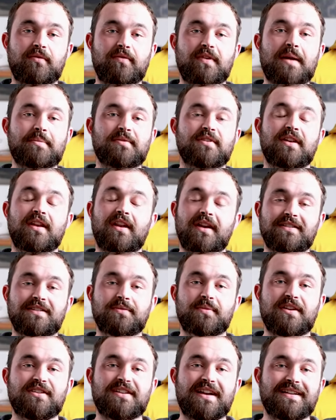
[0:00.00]
of RAB's
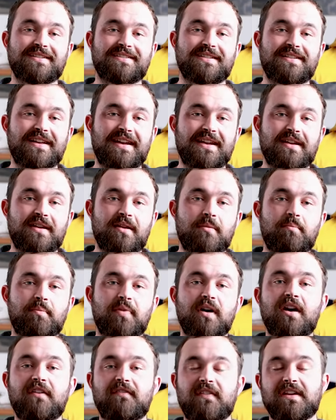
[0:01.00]
lightest weight jackets to date,
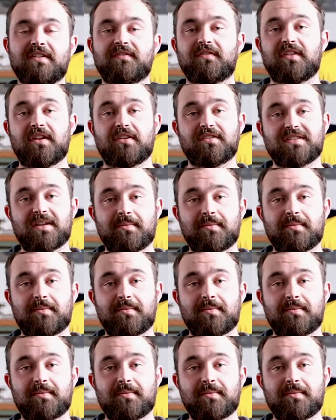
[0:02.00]
perfect for those